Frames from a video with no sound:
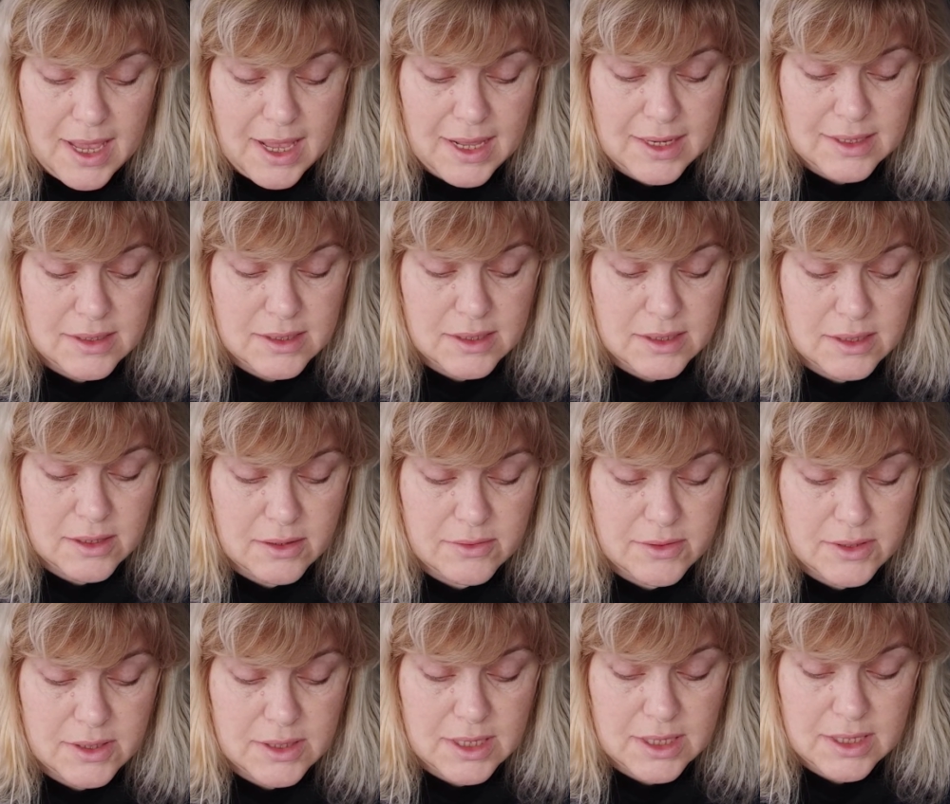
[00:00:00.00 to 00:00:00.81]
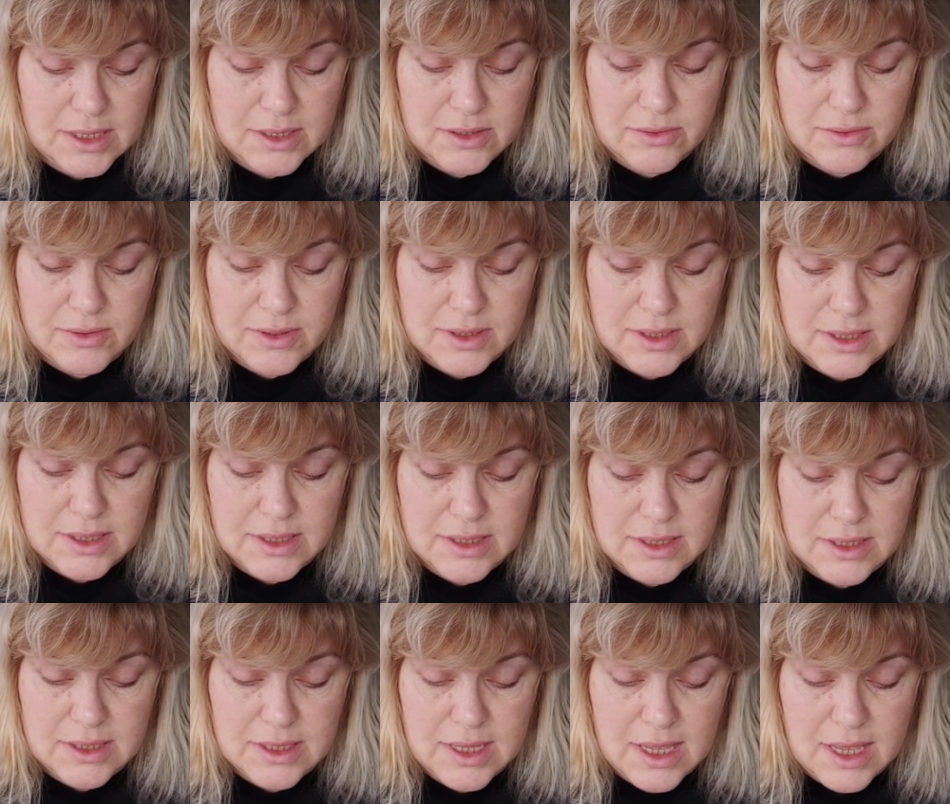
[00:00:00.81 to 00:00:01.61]
antidotes to
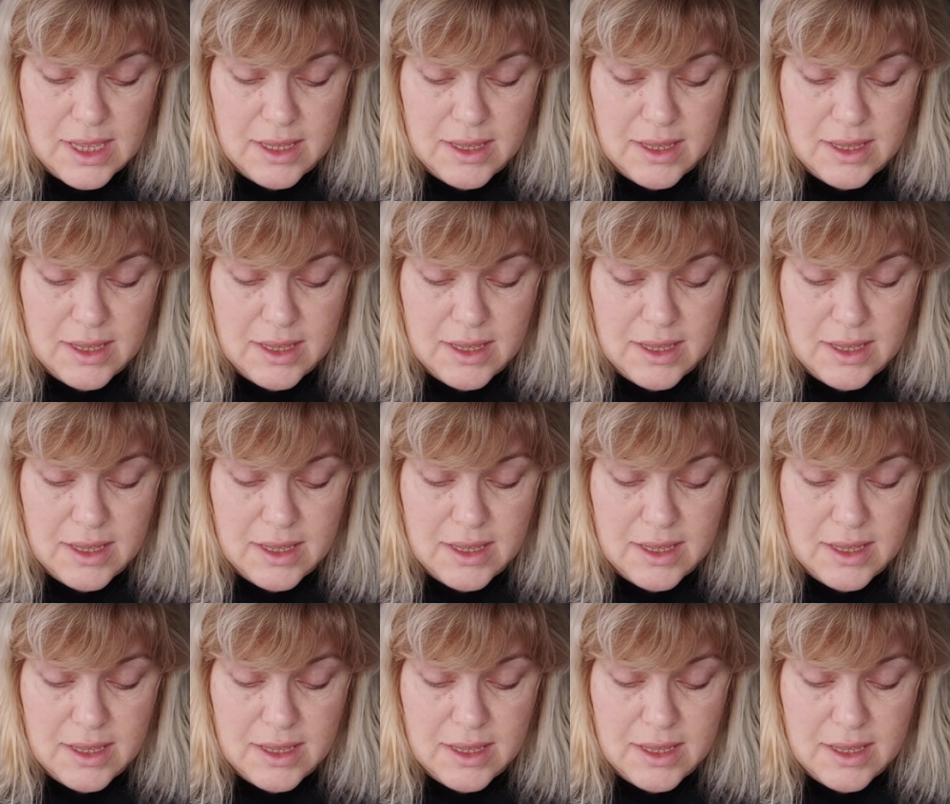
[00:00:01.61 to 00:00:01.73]
hindrances as they